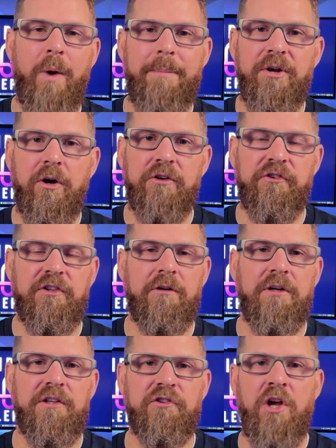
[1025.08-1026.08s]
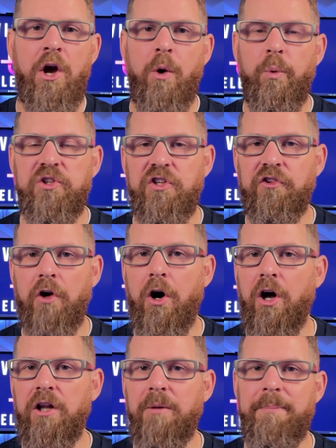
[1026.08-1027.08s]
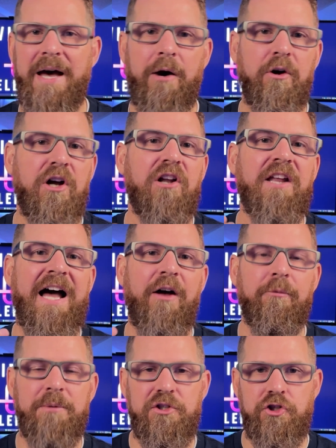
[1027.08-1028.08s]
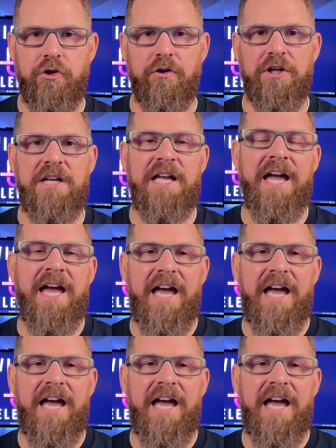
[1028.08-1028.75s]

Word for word: webinar series, which is all about cloud maturity